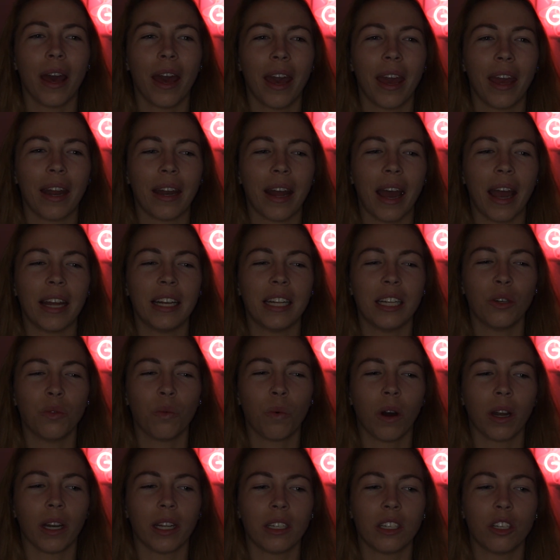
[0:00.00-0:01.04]
and I didn't
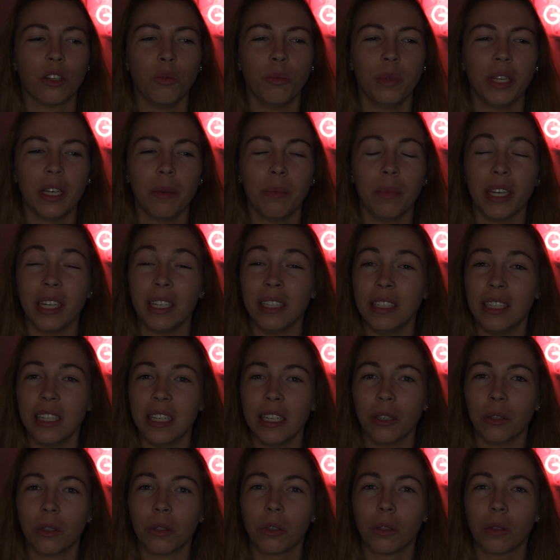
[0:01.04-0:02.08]
want it to be a big
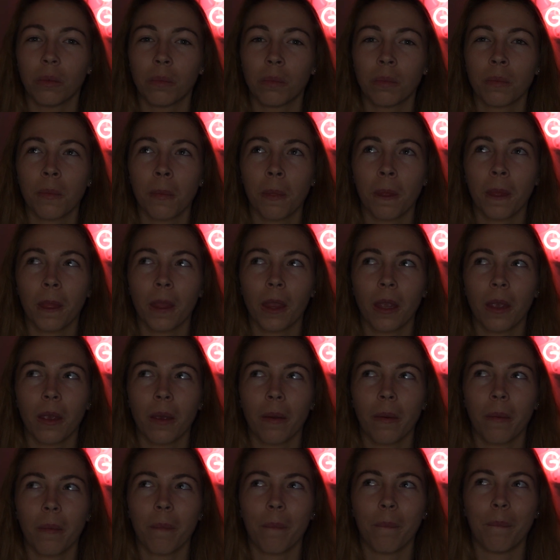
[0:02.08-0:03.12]
deal.
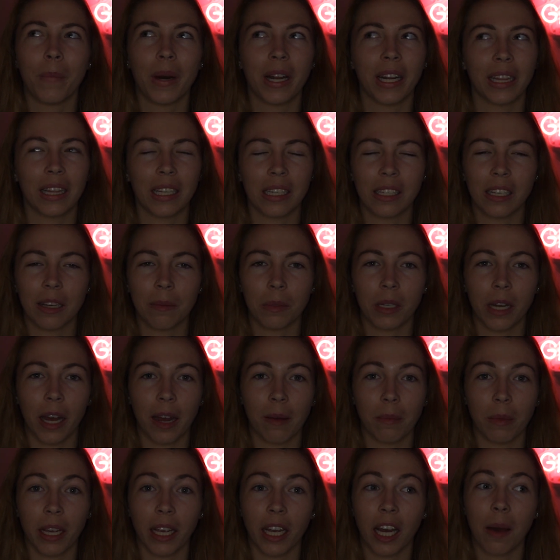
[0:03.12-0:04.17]
But at the same
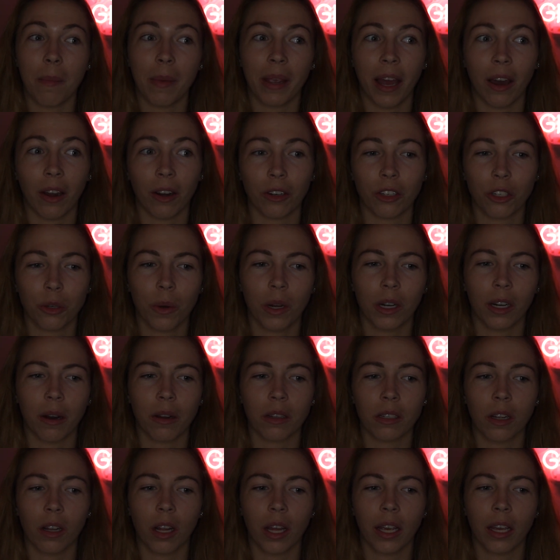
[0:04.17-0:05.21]
time, like, coming out on Twitter, I
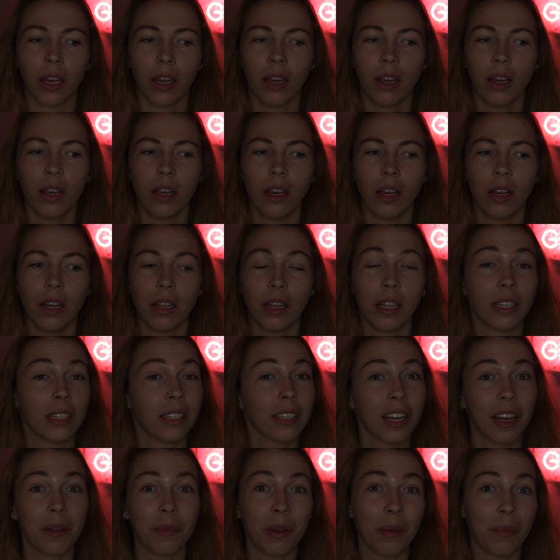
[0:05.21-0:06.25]
was all like, this is
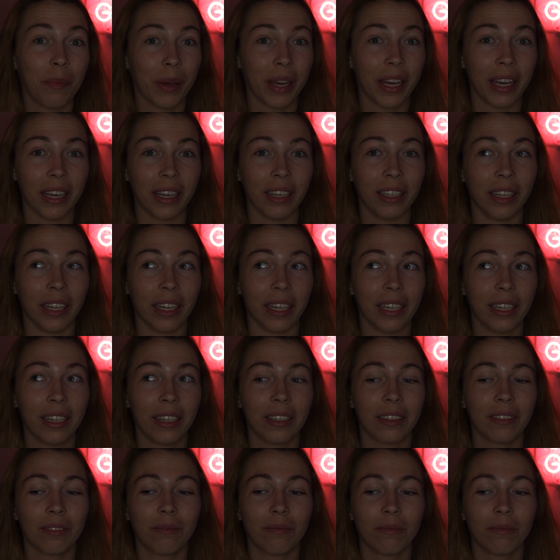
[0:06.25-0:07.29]
gonna be big, like,